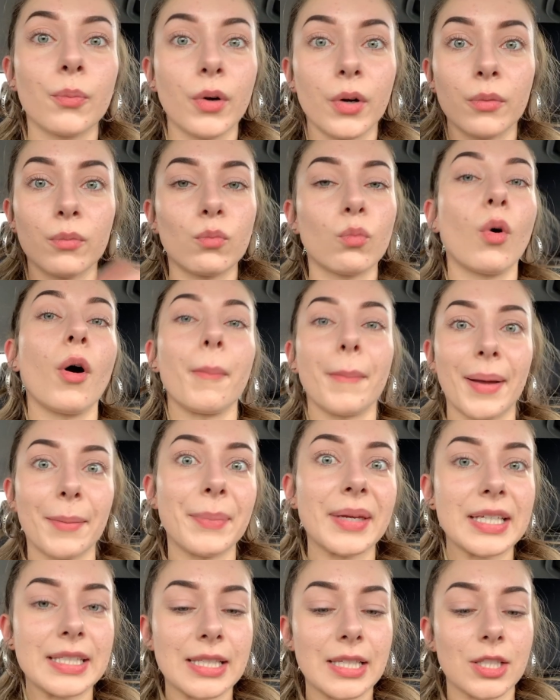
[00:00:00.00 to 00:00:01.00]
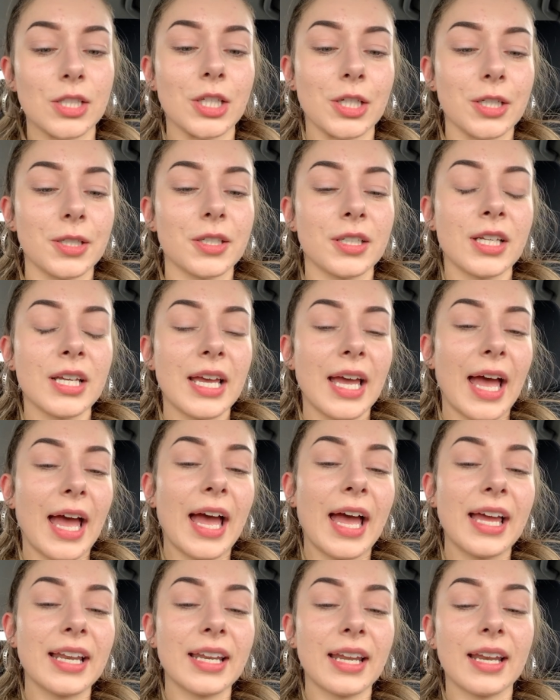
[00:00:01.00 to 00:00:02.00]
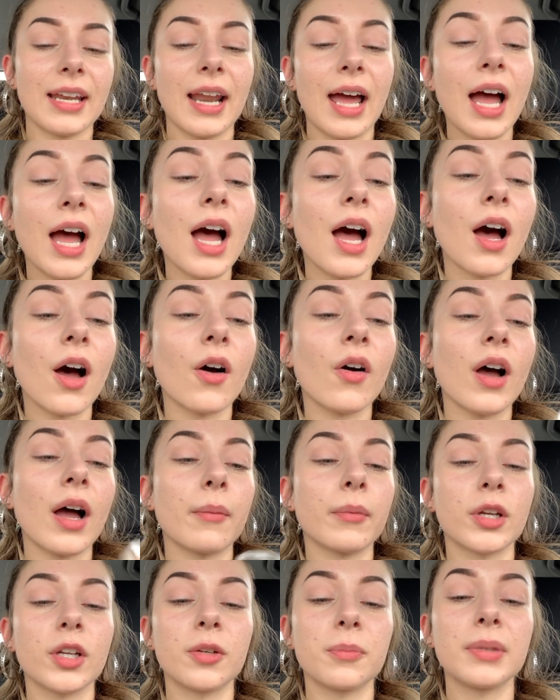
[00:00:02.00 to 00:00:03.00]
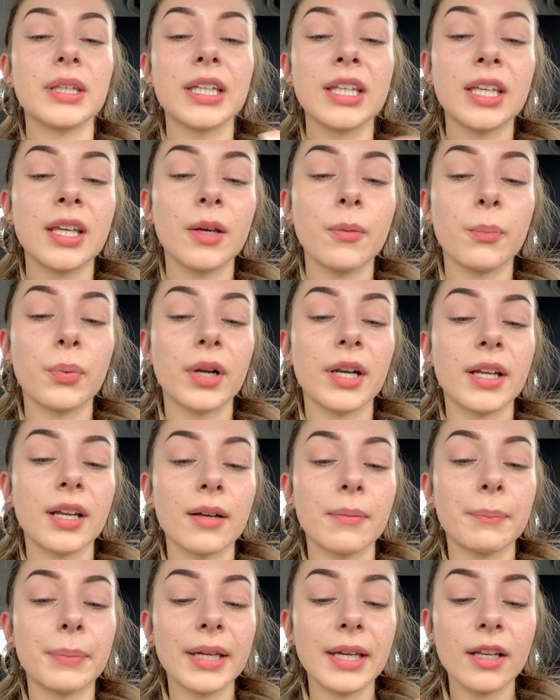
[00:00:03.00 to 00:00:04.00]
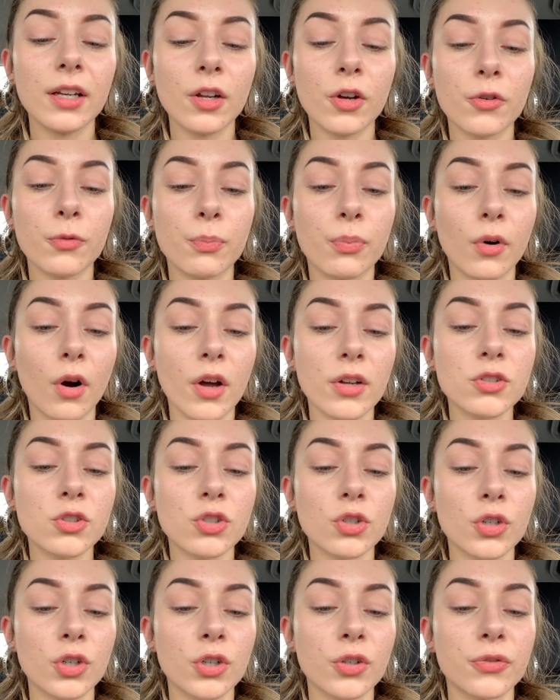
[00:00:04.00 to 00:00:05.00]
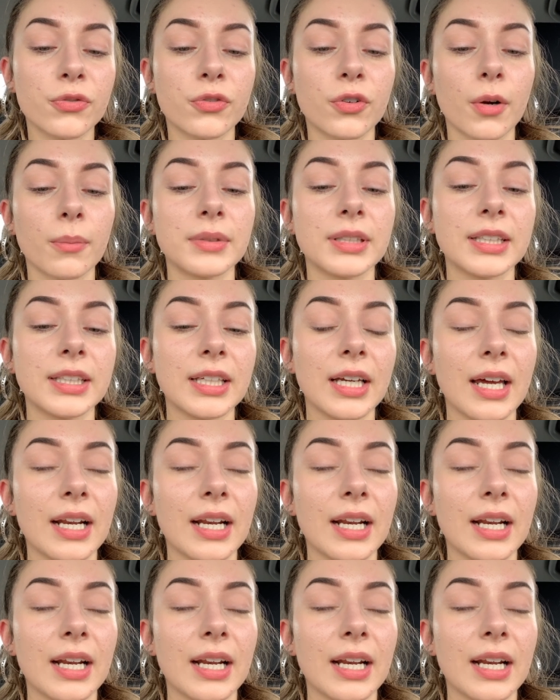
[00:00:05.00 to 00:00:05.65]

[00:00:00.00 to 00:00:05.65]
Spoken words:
But well, my base is done. And then now I'm gonna be putting a bit of bronzer from the